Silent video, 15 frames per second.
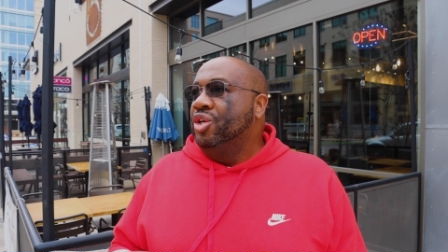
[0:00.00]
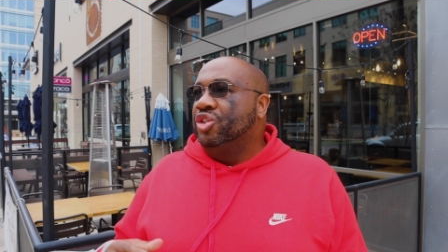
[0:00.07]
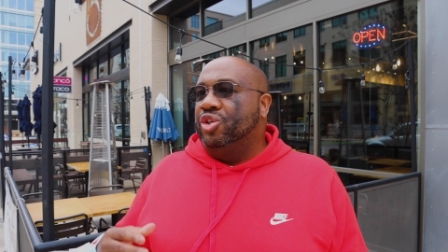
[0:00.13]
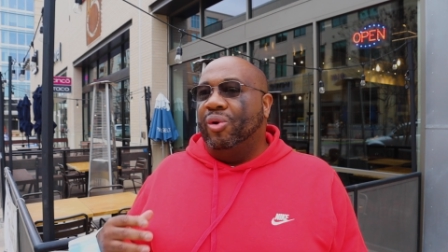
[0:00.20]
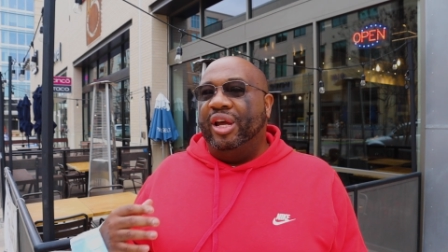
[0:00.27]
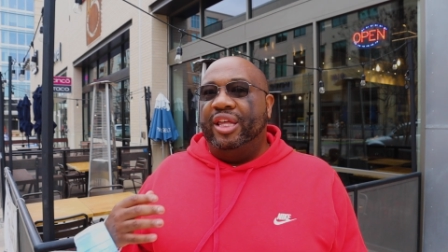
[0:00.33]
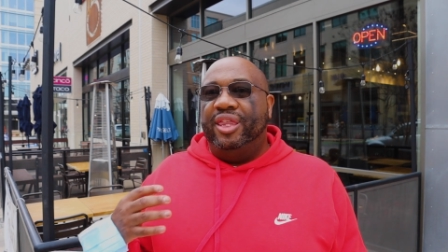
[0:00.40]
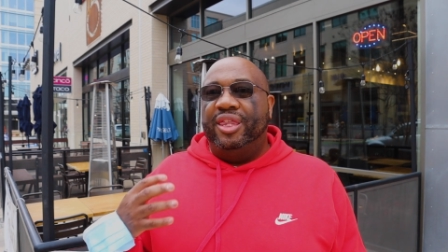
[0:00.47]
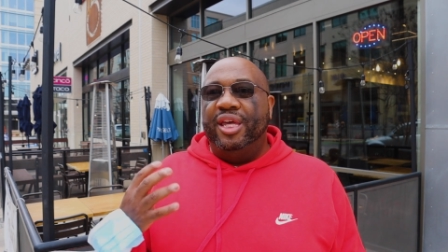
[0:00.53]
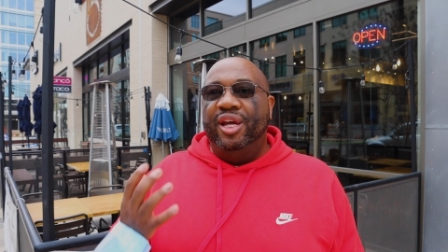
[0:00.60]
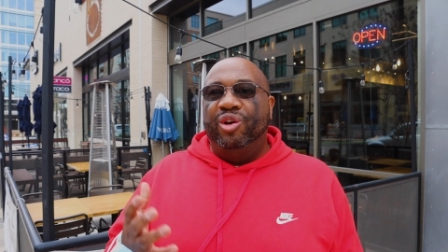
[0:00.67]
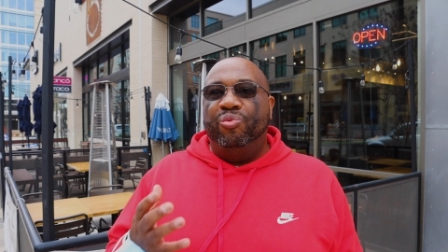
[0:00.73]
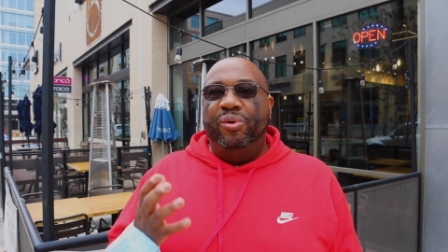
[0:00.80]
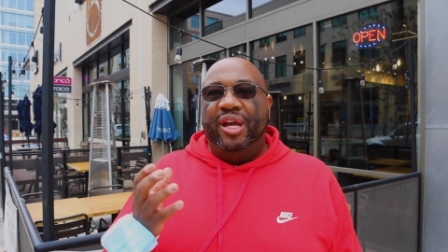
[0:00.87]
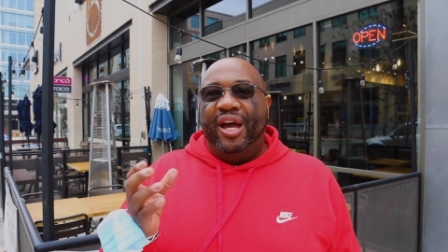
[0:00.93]
So I
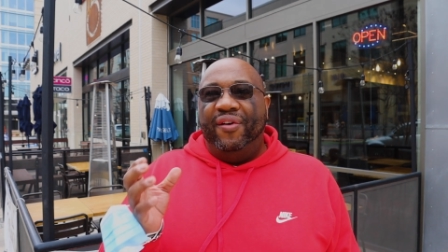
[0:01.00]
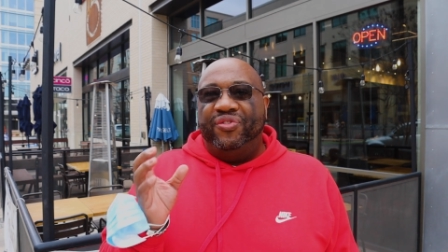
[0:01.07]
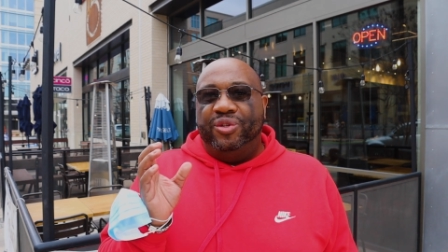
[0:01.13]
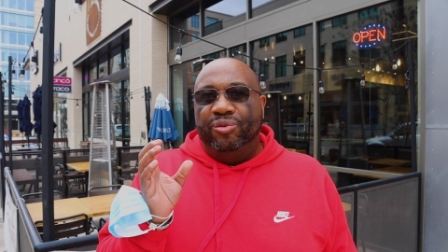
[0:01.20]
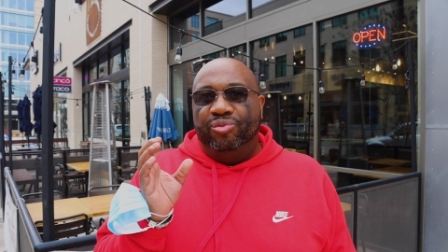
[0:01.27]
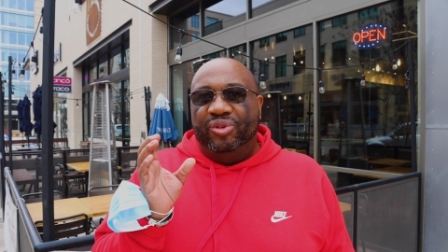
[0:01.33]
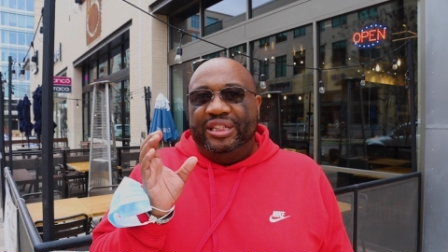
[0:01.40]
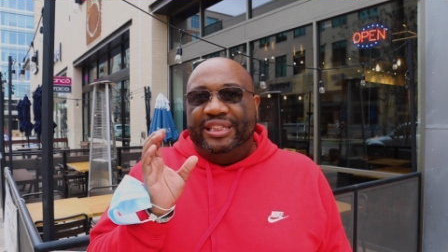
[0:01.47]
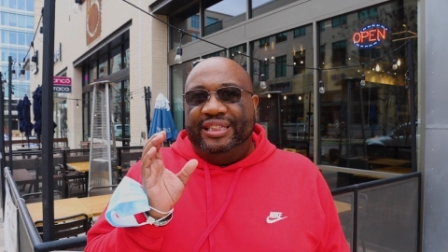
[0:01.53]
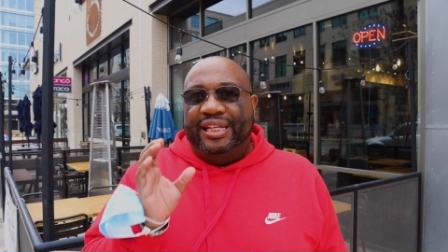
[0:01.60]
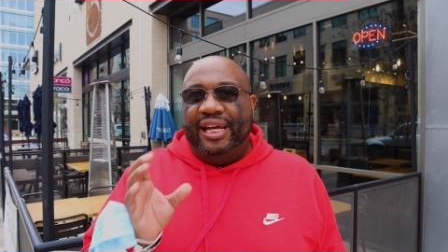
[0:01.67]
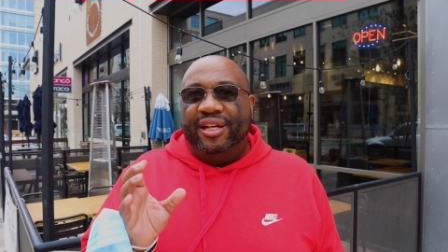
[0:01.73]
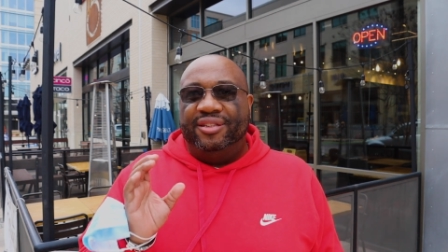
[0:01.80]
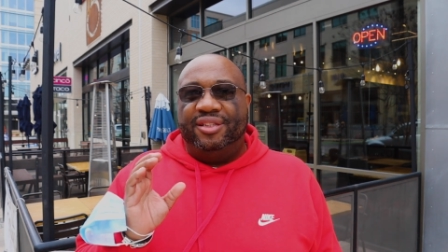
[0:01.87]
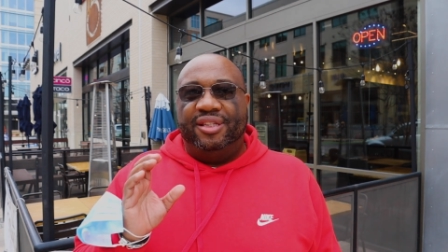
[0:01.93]
think we have to
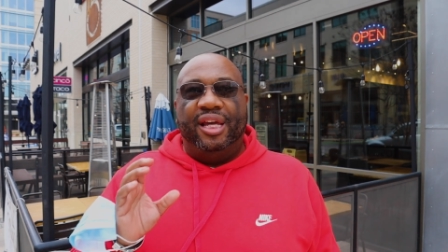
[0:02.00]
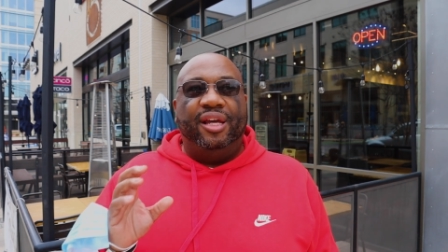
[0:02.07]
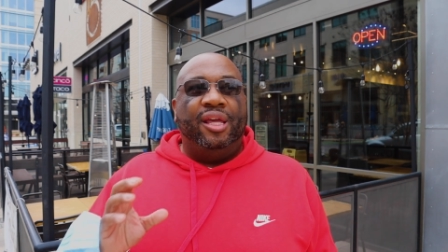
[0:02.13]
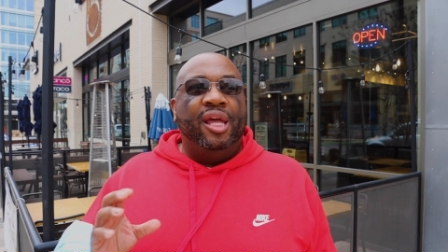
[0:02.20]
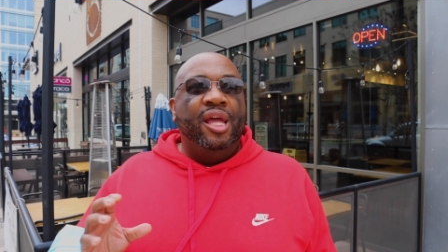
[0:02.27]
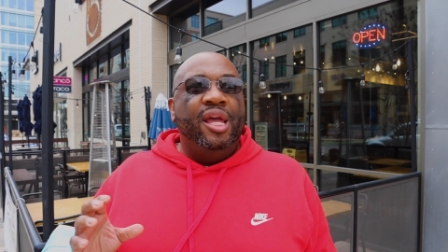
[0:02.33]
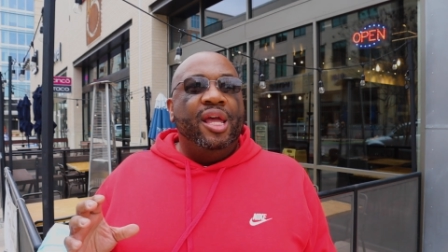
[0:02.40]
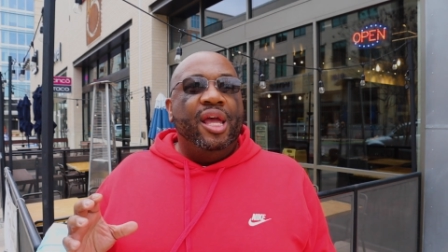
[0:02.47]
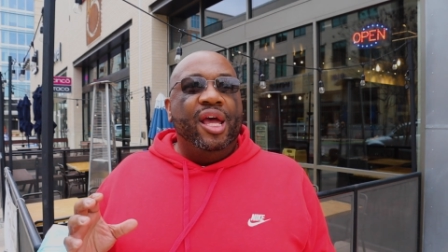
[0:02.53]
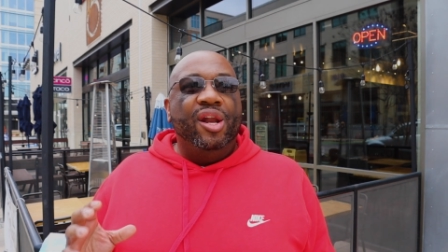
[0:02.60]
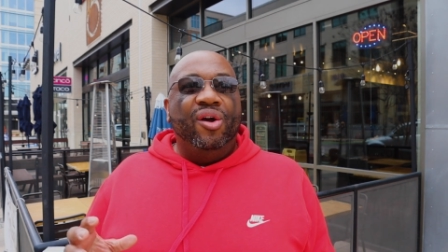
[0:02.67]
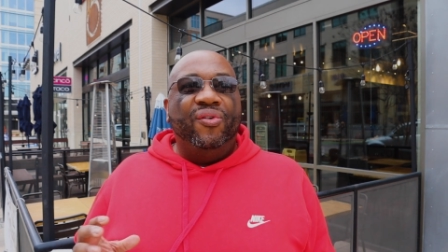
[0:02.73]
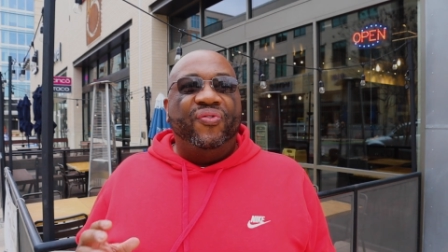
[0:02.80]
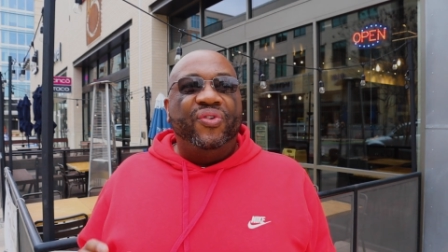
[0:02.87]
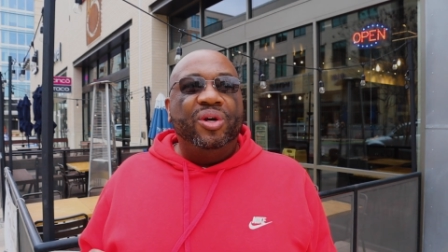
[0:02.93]
resist. Like in
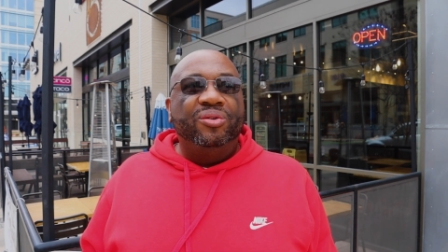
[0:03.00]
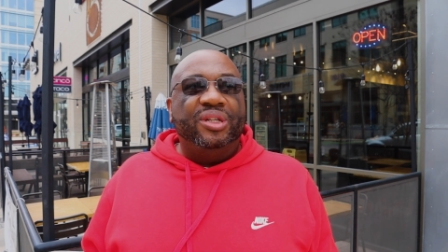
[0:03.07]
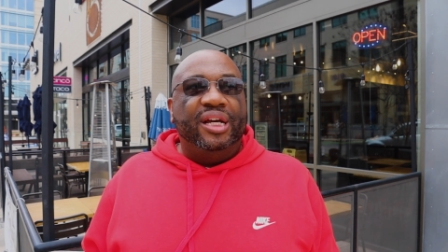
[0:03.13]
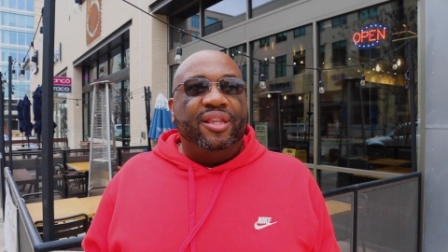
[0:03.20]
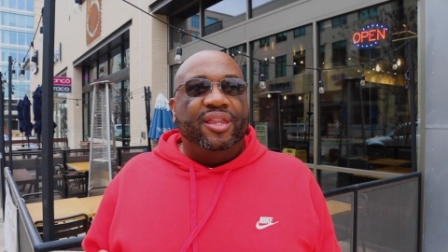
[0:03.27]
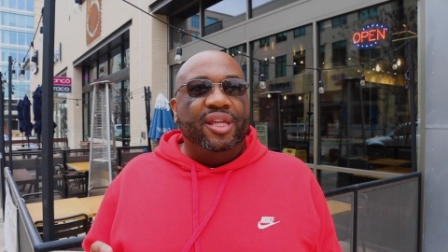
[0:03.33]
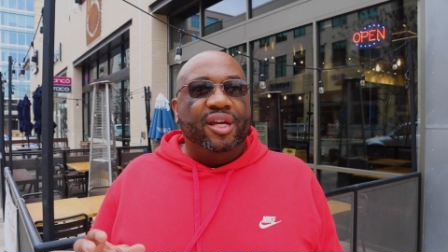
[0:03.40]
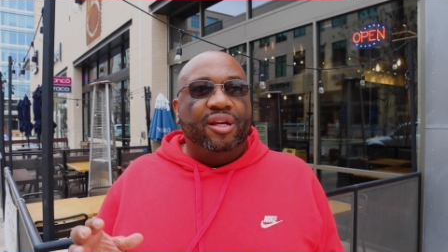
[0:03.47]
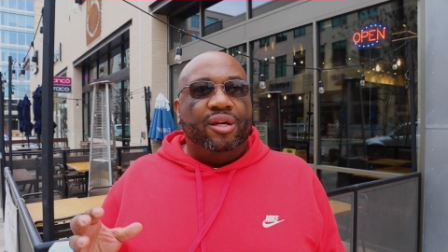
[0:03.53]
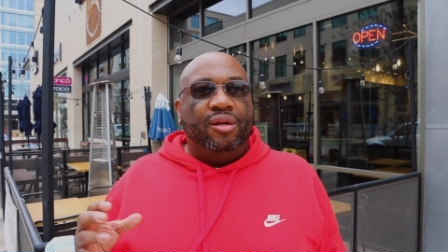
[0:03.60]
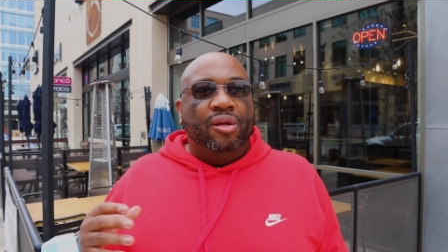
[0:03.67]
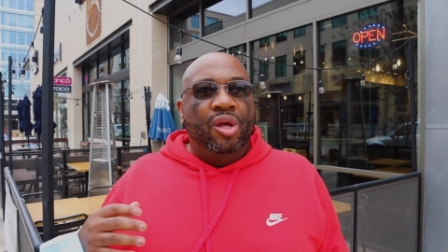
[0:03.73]
our field, I think